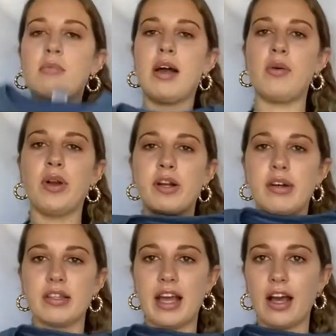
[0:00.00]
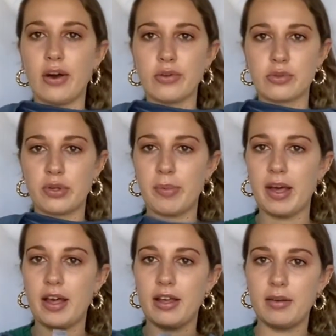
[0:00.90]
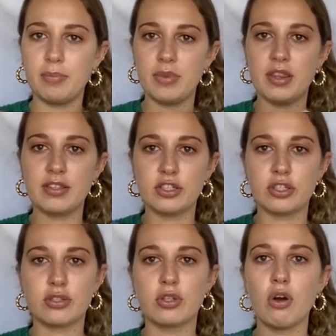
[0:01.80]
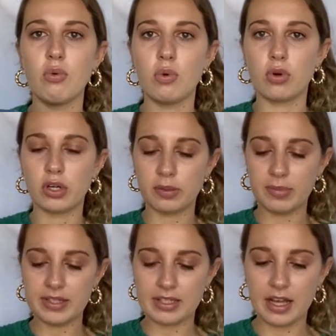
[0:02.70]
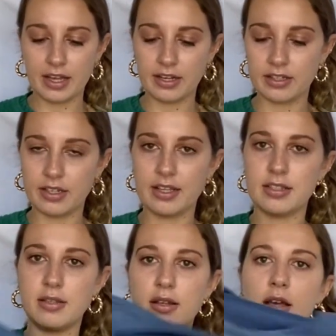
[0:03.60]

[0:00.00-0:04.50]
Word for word: I wear it around the house or to bed. And this is just so warm inside and nice and